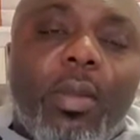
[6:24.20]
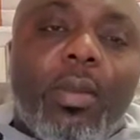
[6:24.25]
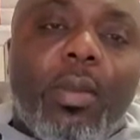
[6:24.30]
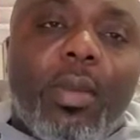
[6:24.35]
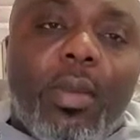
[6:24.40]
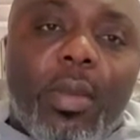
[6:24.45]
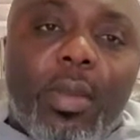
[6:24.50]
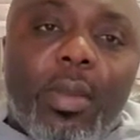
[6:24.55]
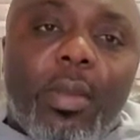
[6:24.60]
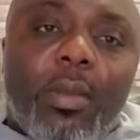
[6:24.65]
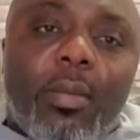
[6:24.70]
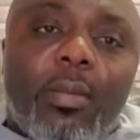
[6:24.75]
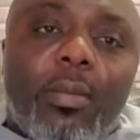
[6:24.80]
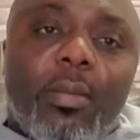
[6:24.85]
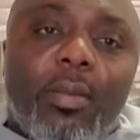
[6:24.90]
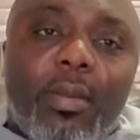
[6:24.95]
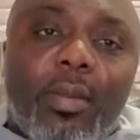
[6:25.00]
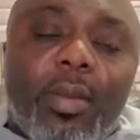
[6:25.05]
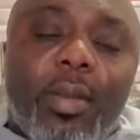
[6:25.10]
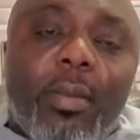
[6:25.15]
Yeah,
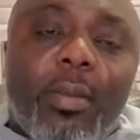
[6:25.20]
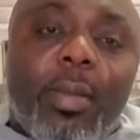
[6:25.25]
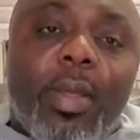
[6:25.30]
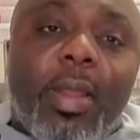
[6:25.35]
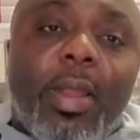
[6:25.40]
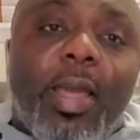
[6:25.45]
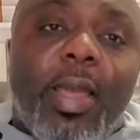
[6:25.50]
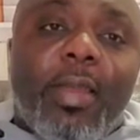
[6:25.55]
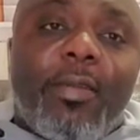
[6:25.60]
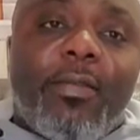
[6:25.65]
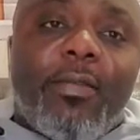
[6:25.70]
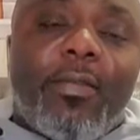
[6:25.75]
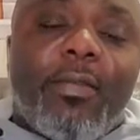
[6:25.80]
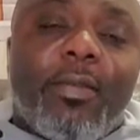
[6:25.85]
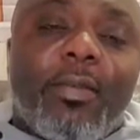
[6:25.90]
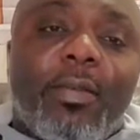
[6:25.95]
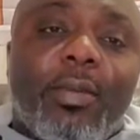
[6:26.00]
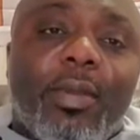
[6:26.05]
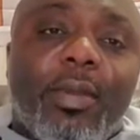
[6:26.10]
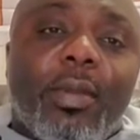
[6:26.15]
I'm alive.
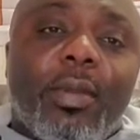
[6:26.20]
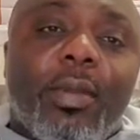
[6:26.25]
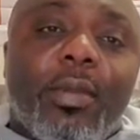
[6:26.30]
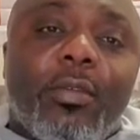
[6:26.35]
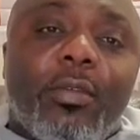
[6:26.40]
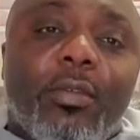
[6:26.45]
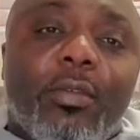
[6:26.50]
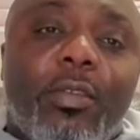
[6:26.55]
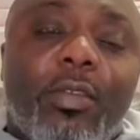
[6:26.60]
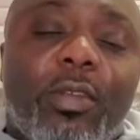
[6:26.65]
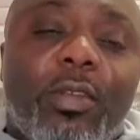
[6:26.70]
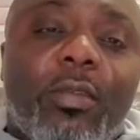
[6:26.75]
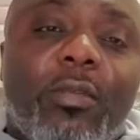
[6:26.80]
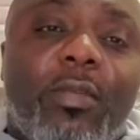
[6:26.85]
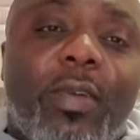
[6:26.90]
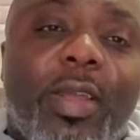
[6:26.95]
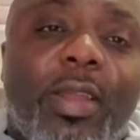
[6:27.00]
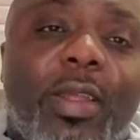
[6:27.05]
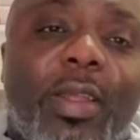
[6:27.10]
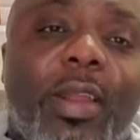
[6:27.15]
To
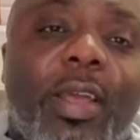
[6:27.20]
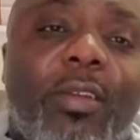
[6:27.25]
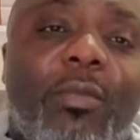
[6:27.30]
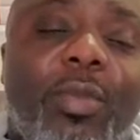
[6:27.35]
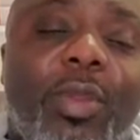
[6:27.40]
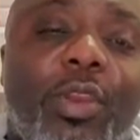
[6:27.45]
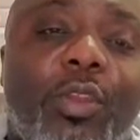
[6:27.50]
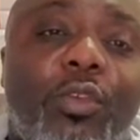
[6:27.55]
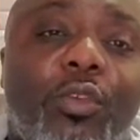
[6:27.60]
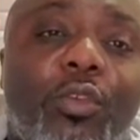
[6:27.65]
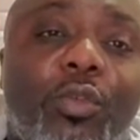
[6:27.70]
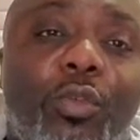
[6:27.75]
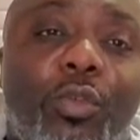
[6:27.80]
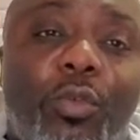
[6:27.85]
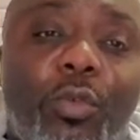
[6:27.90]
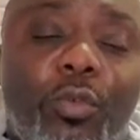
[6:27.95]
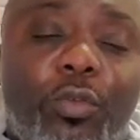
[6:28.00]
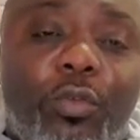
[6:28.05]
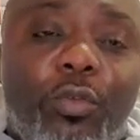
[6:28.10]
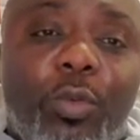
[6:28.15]
signify that I've been
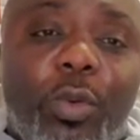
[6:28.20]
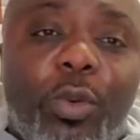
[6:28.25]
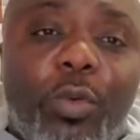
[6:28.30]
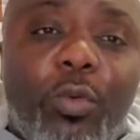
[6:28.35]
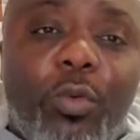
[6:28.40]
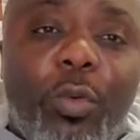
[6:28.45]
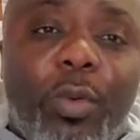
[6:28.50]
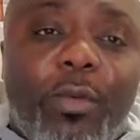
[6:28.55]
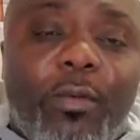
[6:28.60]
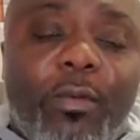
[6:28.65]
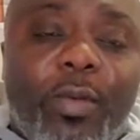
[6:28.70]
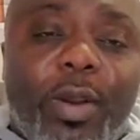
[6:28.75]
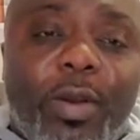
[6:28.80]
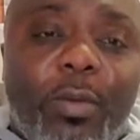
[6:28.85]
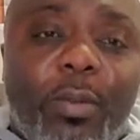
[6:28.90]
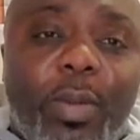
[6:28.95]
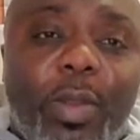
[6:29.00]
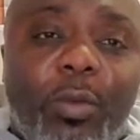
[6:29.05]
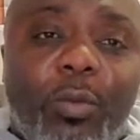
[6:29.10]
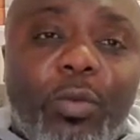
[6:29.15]
introduced to a new
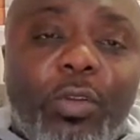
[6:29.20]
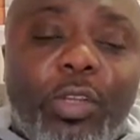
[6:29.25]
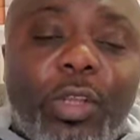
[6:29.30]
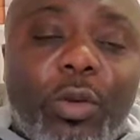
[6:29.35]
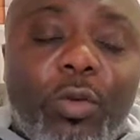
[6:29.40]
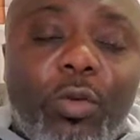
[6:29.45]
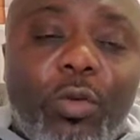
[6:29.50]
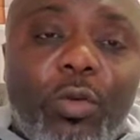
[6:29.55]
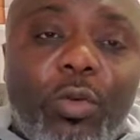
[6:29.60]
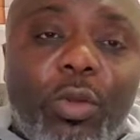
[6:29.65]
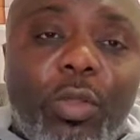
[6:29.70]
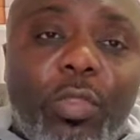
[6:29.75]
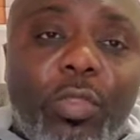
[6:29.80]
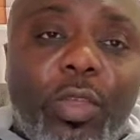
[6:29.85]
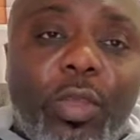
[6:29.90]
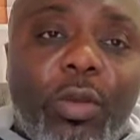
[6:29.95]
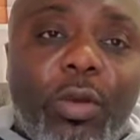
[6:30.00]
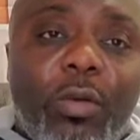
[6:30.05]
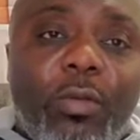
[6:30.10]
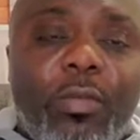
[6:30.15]
environment which I know
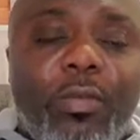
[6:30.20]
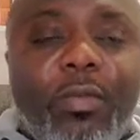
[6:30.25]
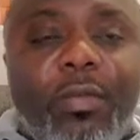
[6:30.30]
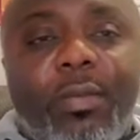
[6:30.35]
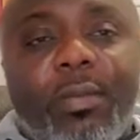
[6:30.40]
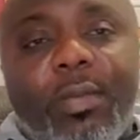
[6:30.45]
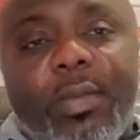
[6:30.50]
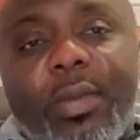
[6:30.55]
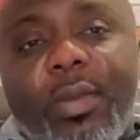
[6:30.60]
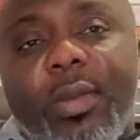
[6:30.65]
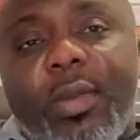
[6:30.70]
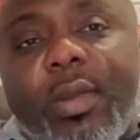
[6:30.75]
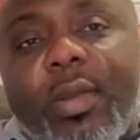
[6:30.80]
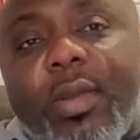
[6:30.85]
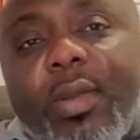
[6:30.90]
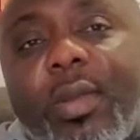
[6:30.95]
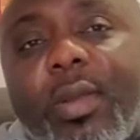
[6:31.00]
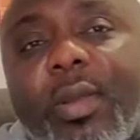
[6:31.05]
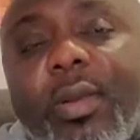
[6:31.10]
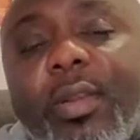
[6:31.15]
nothing of.
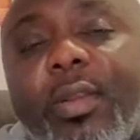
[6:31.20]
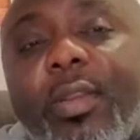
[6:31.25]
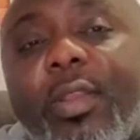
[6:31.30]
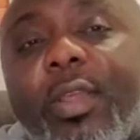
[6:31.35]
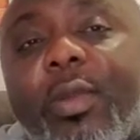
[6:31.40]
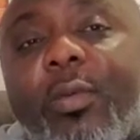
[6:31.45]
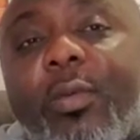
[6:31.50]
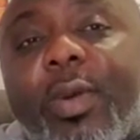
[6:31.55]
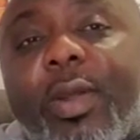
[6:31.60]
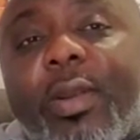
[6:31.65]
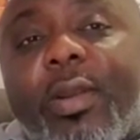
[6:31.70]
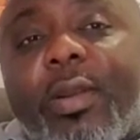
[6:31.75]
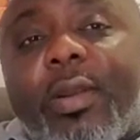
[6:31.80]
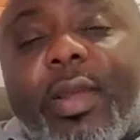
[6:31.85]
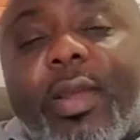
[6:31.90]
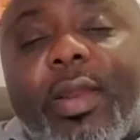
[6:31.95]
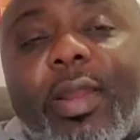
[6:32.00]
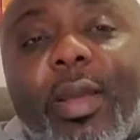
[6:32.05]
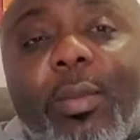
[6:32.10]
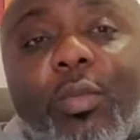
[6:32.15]
The third one,
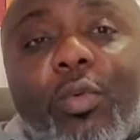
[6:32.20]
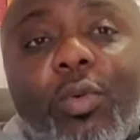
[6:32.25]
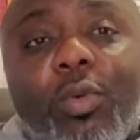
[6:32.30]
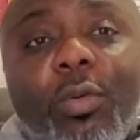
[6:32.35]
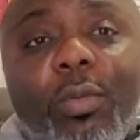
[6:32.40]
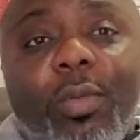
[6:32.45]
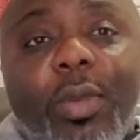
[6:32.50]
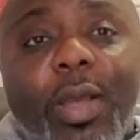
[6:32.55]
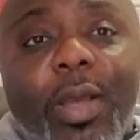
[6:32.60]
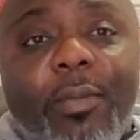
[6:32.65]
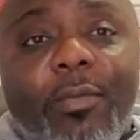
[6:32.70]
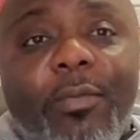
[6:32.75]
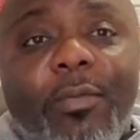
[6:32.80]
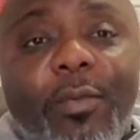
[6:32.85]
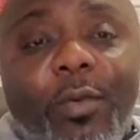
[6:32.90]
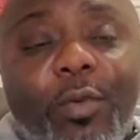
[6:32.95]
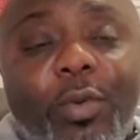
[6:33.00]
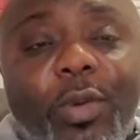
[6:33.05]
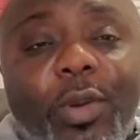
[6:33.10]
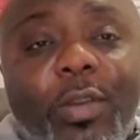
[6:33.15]
that I'm
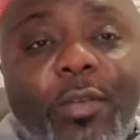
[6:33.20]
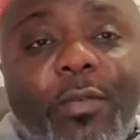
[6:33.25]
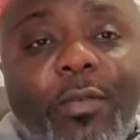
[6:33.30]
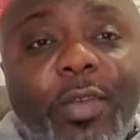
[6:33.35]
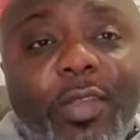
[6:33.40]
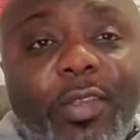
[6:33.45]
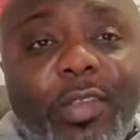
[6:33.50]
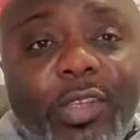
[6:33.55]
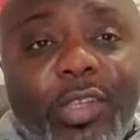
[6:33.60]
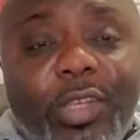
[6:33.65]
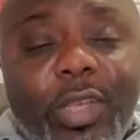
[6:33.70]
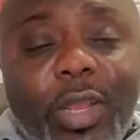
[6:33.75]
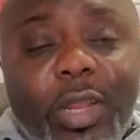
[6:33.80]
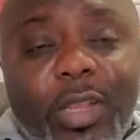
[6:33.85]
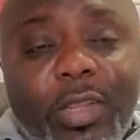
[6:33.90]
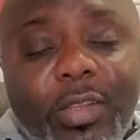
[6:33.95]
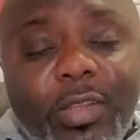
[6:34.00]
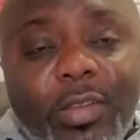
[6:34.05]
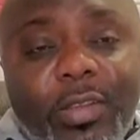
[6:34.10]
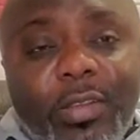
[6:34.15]
already facing
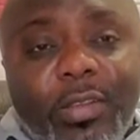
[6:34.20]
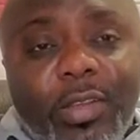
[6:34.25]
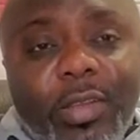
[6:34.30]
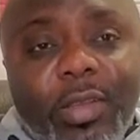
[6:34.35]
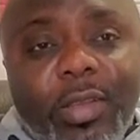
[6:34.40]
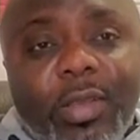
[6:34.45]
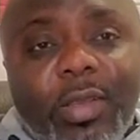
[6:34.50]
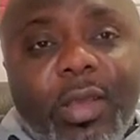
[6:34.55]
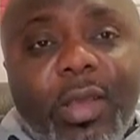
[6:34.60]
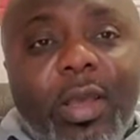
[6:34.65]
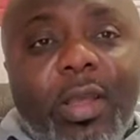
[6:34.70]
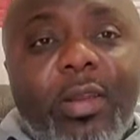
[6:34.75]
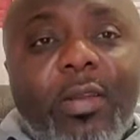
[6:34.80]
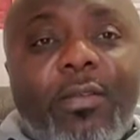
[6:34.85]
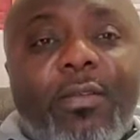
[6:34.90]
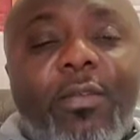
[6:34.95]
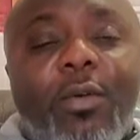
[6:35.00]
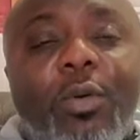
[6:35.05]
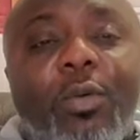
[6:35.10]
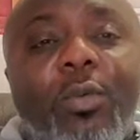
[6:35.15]
challenges. And the
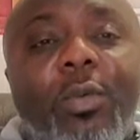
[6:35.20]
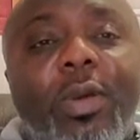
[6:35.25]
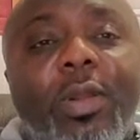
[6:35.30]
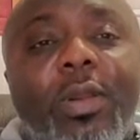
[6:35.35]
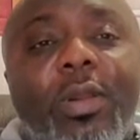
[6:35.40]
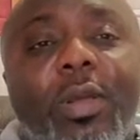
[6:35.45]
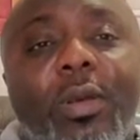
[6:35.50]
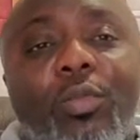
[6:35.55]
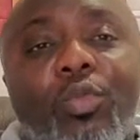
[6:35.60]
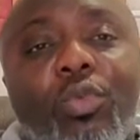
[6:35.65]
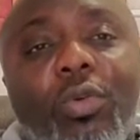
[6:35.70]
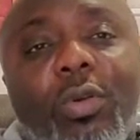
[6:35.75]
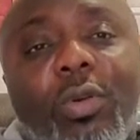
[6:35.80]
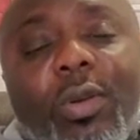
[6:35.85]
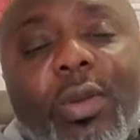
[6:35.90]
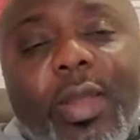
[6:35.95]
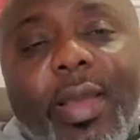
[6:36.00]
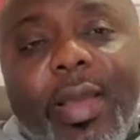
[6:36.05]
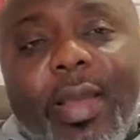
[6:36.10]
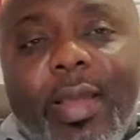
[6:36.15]
fourth one, I'm gonna
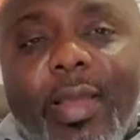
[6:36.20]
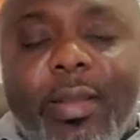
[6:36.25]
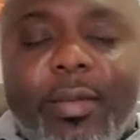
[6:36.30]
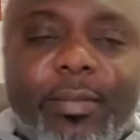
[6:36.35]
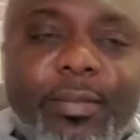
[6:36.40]
die.